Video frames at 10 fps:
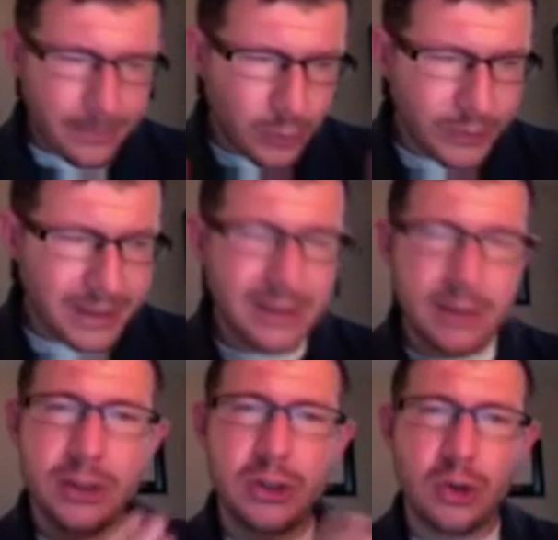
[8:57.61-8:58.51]
Well, this
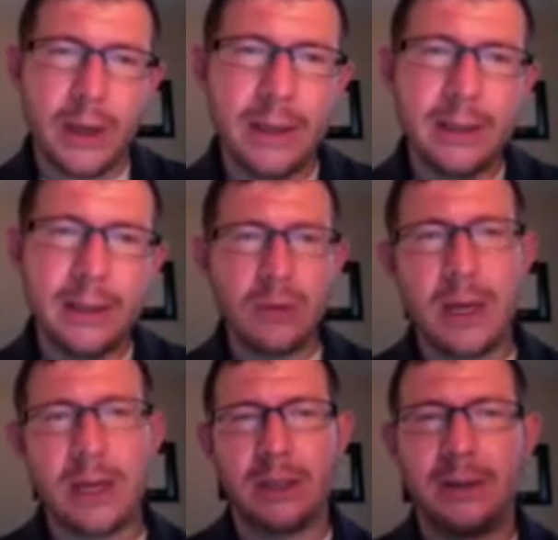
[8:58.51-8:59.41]
is the training
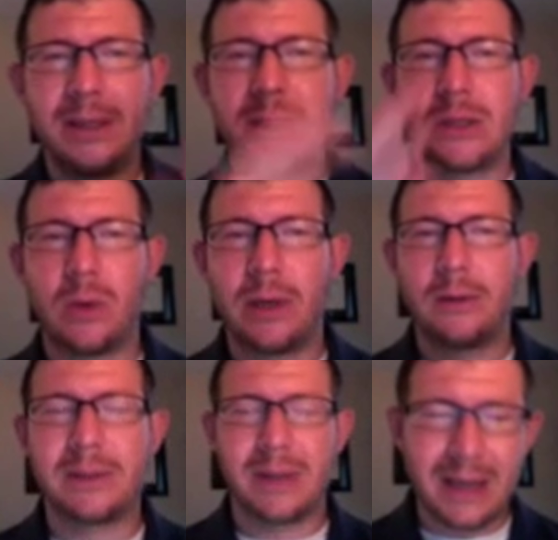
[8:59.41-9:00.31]
location. This is what
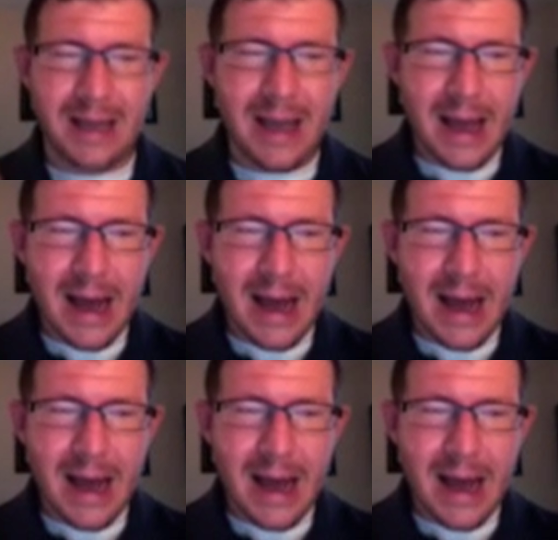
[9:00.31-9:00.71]
it looks like.